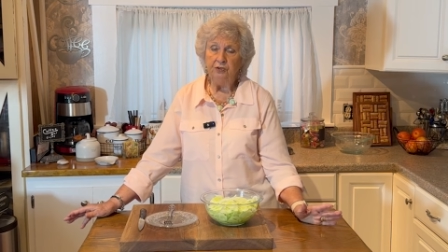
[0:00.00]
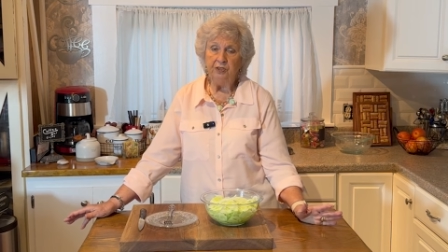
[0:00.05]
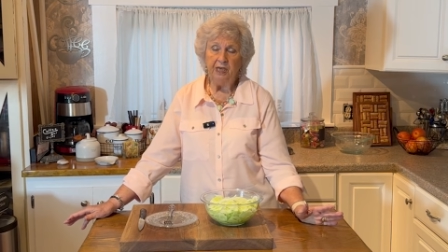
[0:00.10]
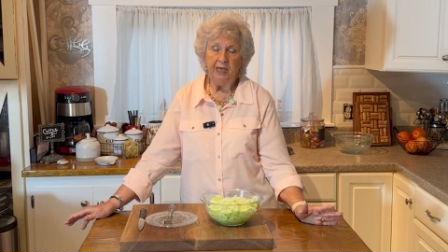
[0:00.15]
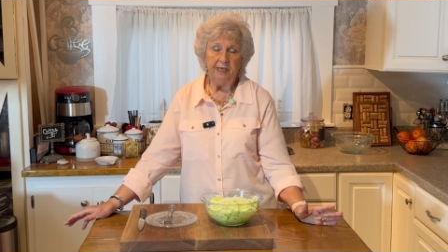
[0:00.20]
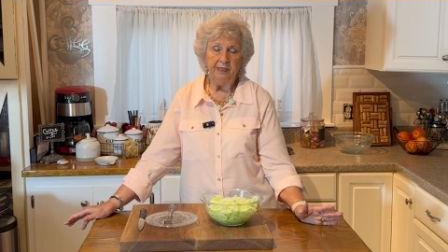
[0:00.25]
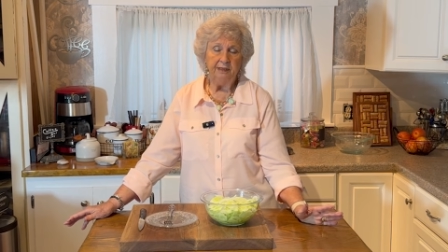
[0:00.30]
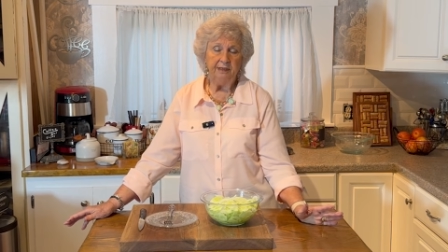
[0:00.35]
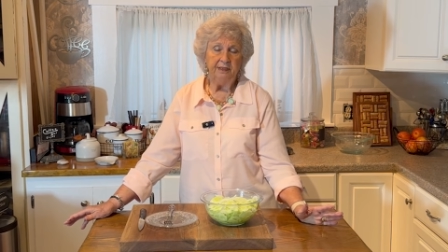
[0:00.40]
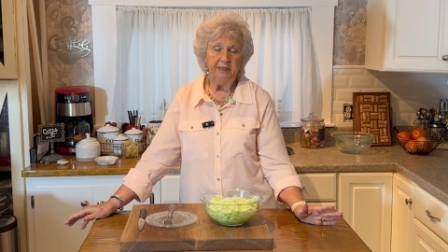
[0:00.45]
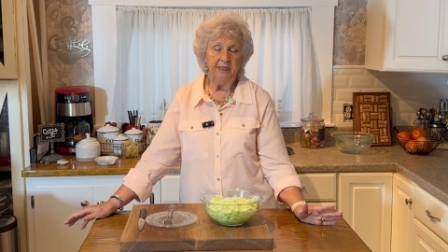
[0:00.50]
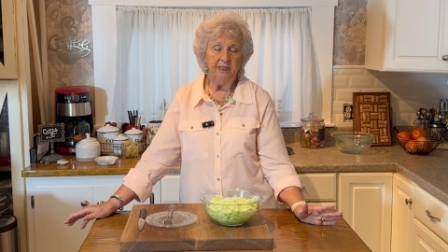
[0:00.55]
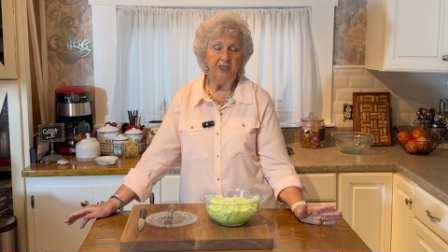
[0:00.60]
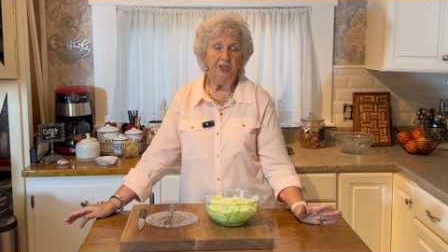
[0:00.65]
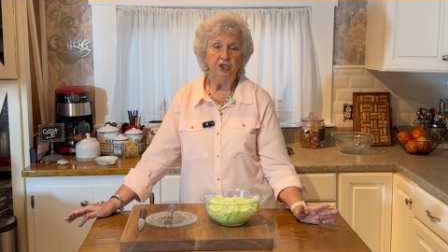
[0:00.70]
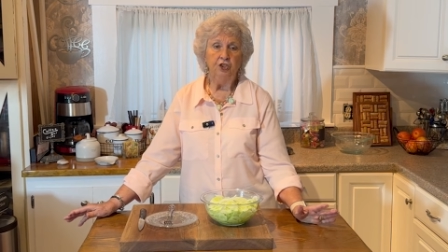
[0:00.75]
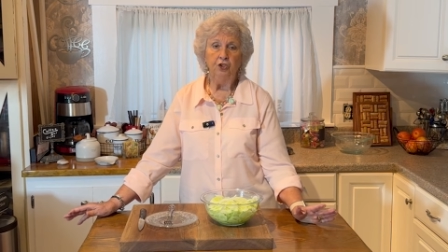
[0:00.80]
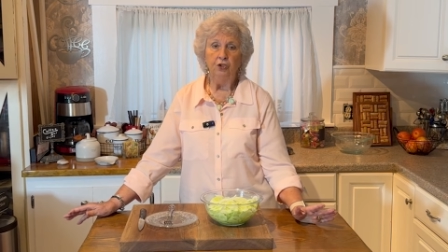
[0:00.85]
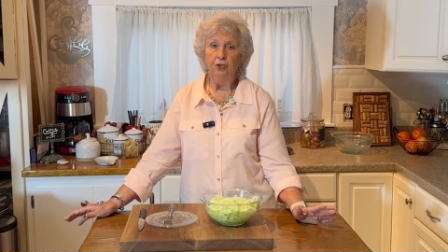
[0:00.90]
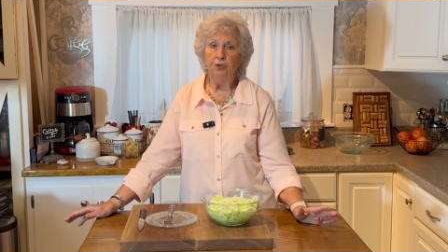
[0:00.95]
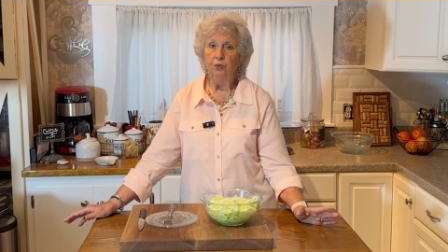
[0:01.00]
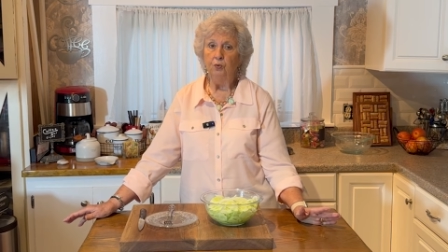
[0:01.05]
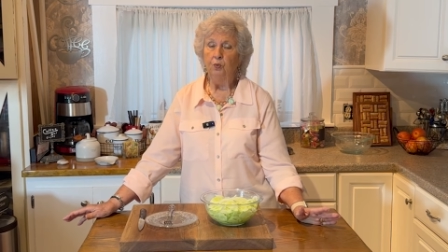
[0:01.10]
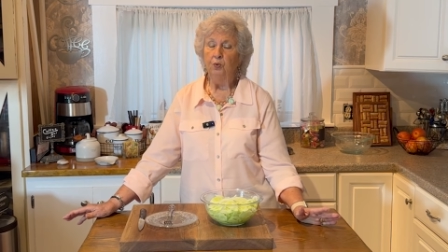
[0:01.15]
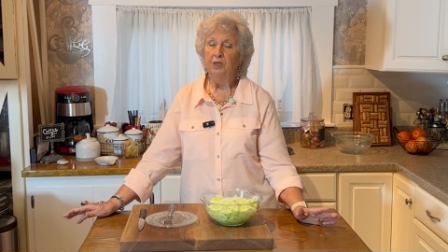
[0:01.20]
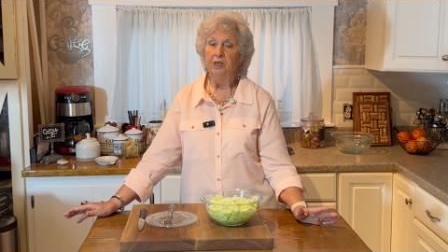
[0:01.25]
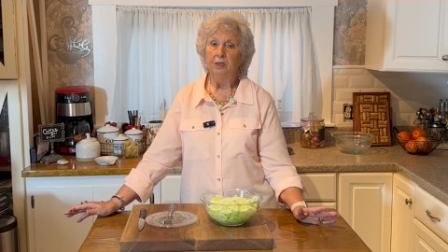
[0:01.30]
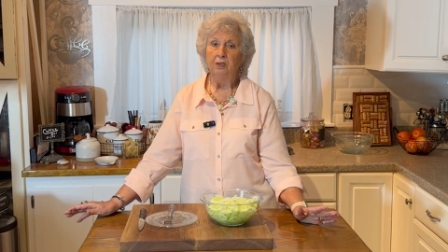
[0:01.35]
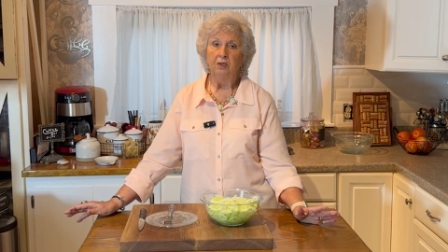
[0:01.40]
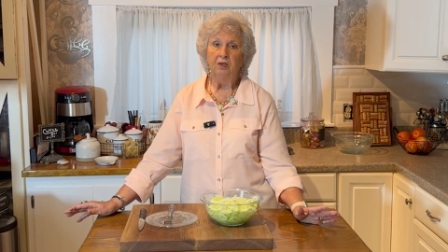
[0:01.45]
taste it you
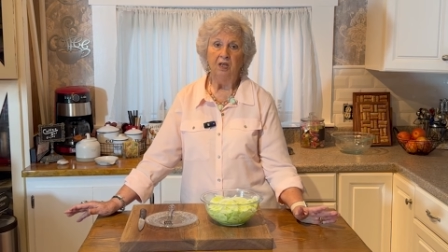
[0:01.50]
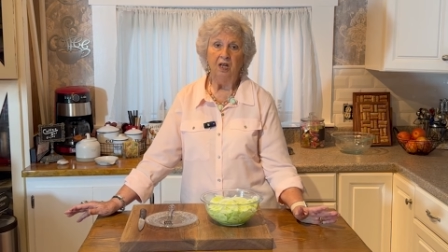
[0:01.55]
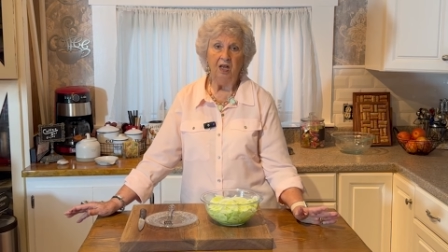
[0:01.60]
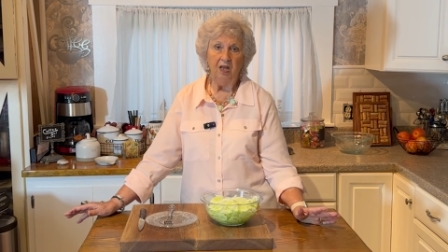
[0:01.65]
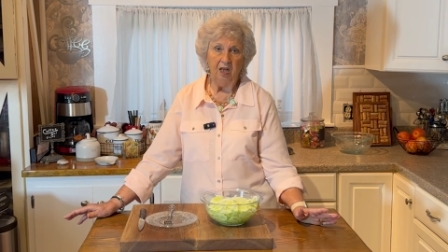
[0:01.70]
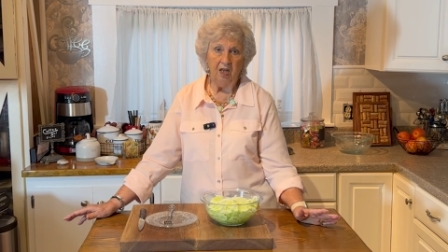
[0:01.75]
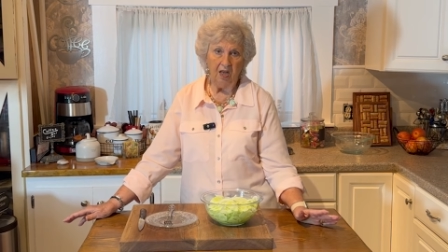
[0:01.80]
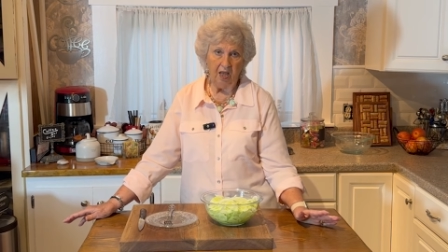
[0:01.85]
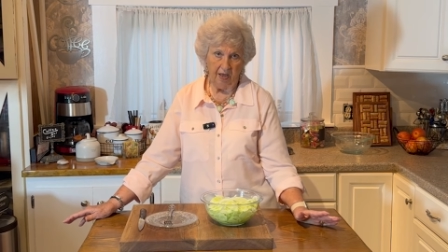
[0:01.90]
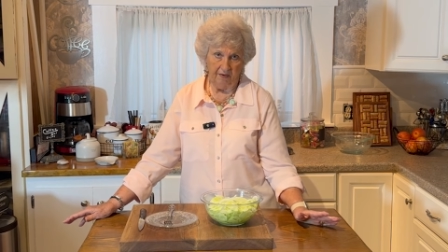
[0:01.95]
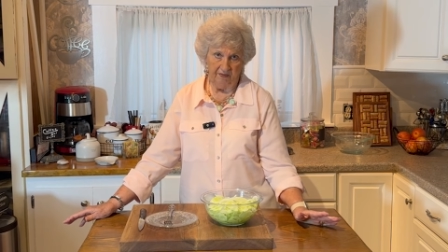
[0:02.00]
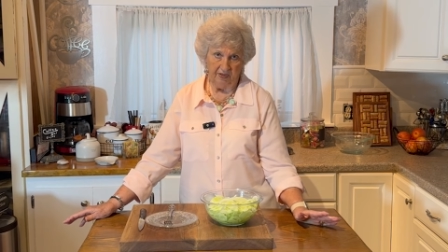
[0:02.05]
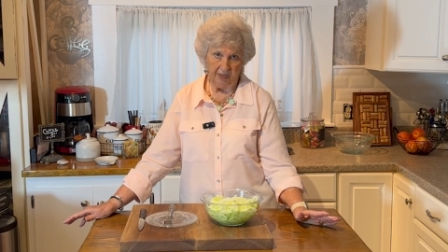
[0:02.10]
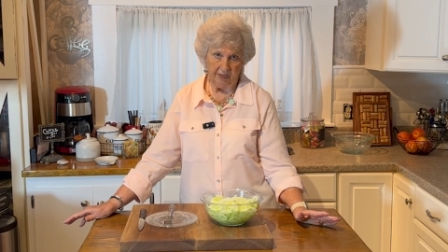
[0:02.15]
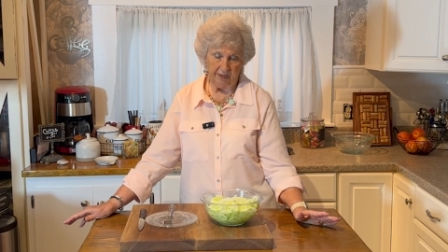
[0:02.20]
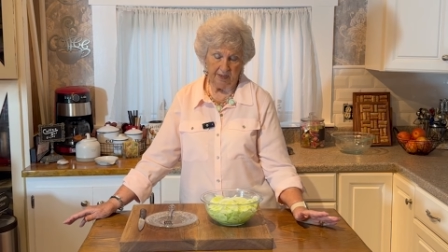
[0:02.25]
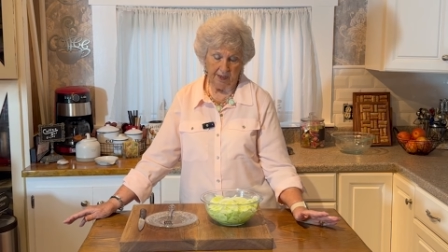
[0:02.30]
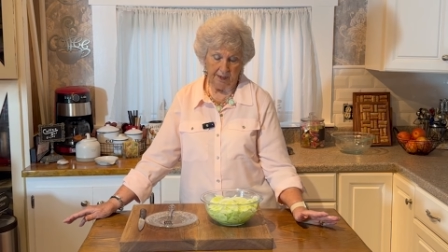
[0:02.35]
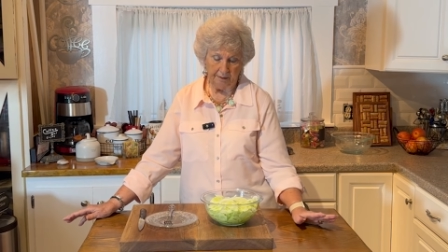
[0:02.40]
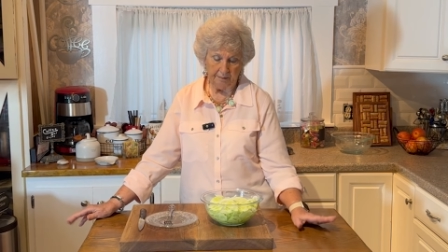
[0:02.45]
will love it.